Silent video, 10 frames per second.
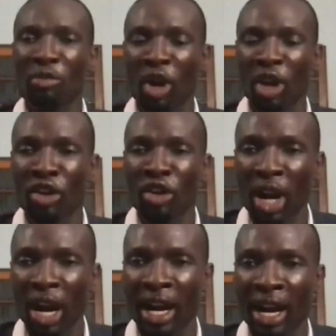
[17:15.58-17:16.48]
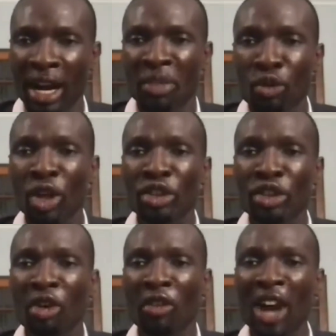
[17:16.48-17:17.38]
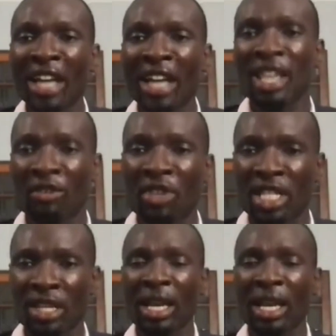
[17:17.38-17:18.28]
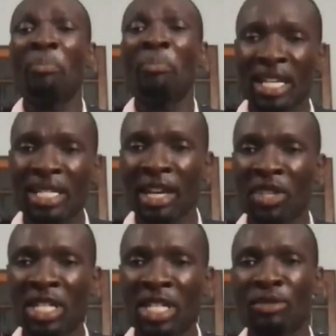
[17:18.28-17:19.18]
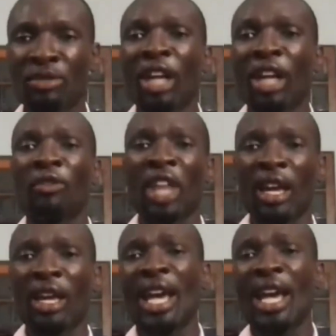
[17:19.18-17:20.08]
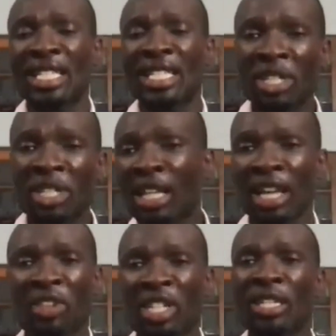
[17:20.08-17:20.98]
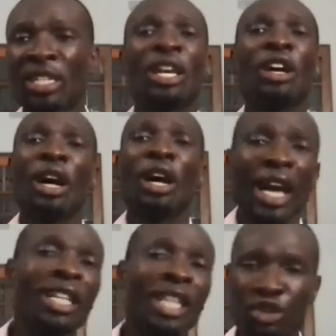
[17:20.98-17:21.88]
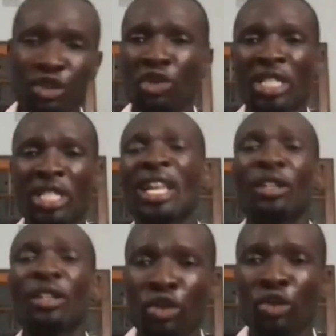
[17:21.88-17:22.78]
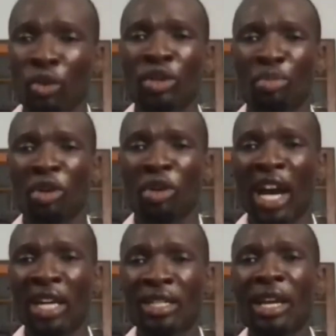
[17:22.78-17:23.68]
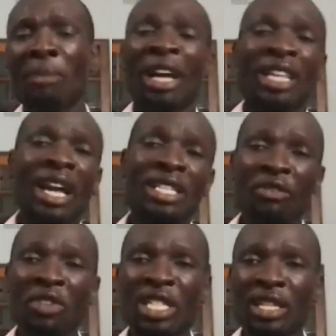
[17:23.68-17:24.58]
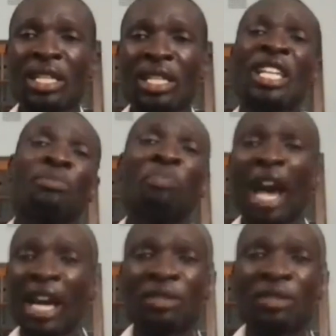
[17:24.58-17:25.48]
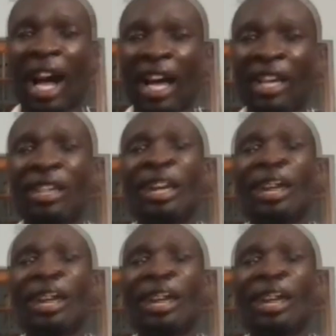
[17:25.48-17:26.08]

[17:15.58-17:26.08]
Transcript: what you, uh, you want to provide services, better services. One of the exceptional services in the street. That's what you want to provide. But that services is backed by